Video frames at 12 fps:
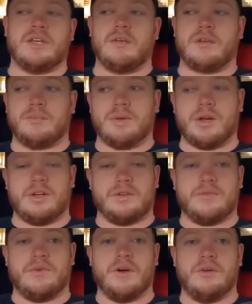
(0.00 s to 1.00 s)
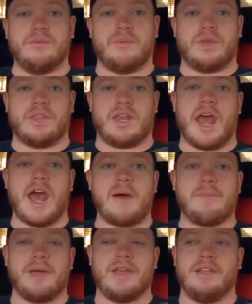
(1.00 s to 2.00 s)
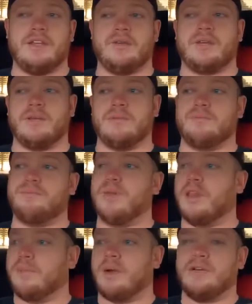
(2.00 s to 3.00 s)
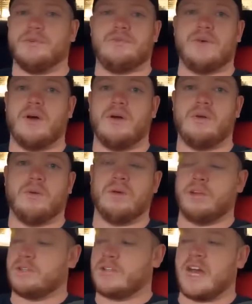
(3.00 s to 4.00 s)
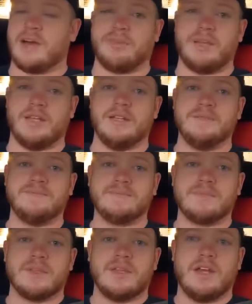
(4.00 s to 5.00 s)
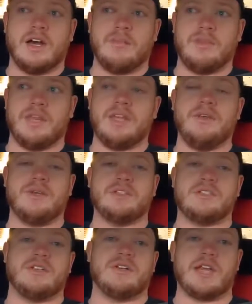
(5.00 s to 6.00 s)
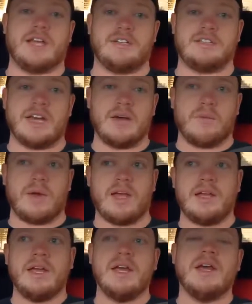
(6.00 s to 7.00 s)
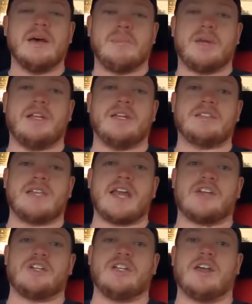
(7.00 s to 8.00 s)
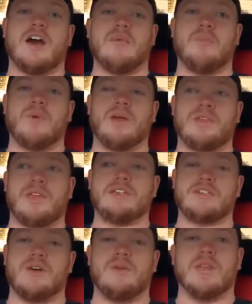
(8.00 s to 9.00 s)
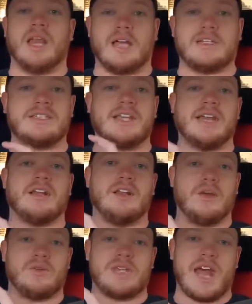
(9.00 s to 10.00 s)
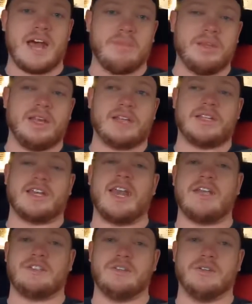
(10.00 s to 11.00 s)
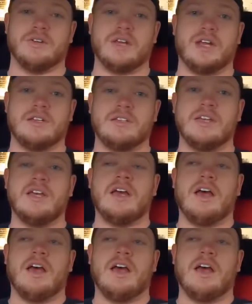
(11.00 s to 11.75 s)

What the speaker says: that you can put on your phone with an app, and then you can pull up on your phone or your tablet, and then you can see your gauges that way. But it doesn't actually come with its own like standalone tablet like the K-Tuner does.